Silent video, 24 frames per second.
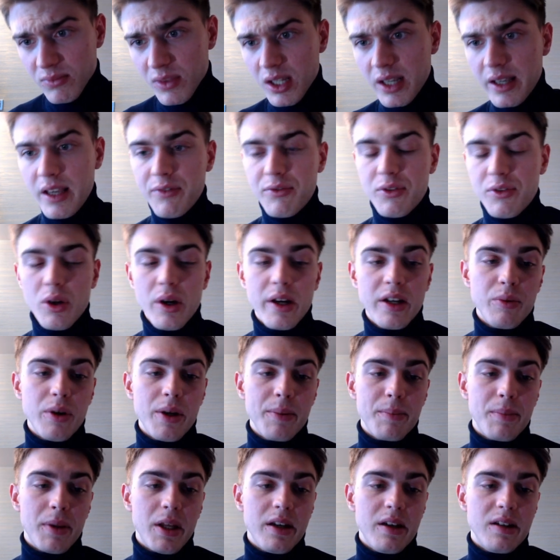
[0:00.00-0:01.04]
if you anyway
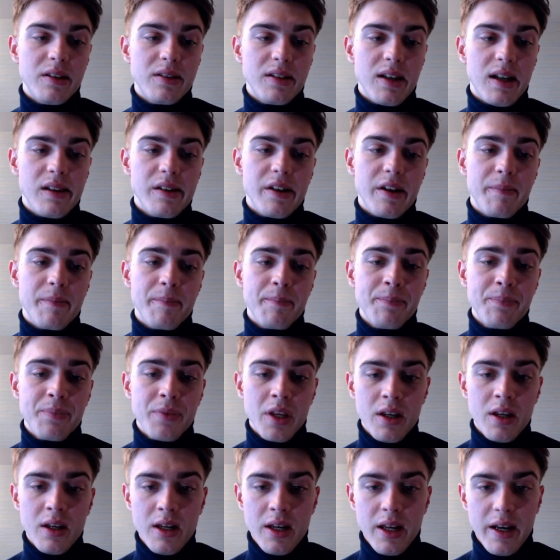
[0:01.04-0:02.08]
play the Italian.
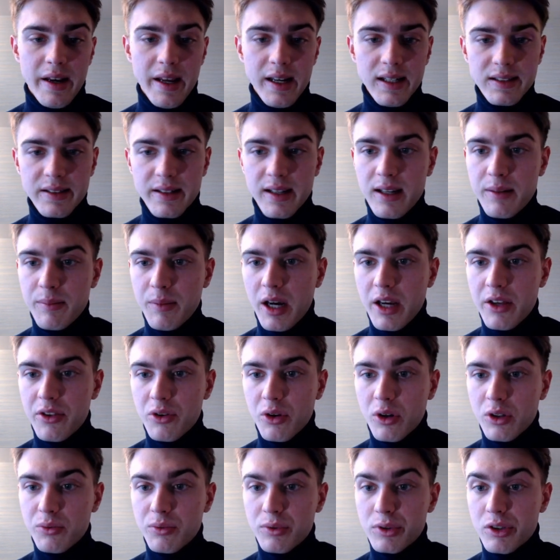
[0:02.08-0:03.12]
Next game I
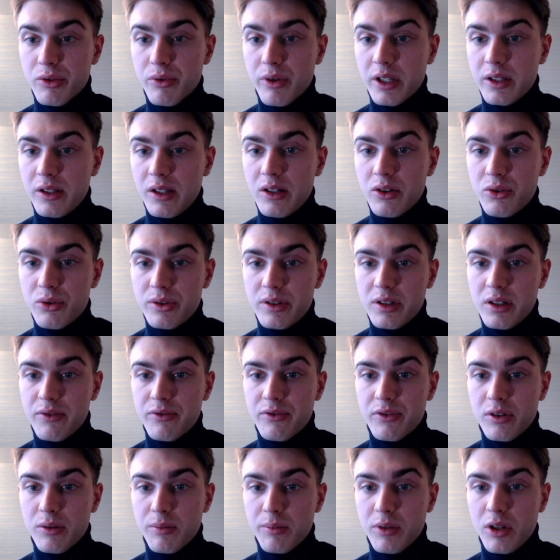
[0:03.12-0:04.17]
thought was quite interesting
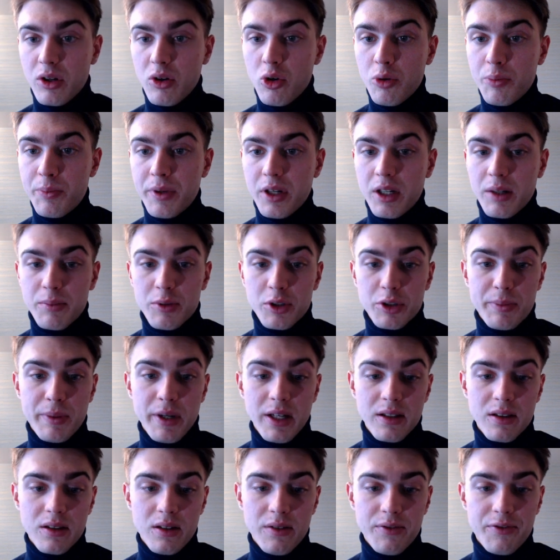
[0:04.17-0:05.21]
from an opening
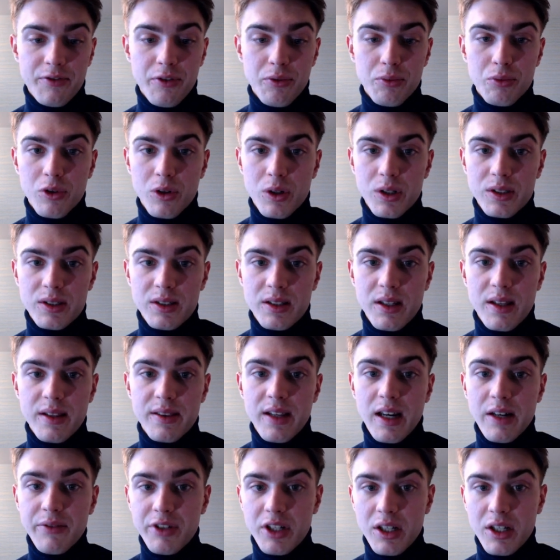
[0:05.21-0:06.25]
perspective was David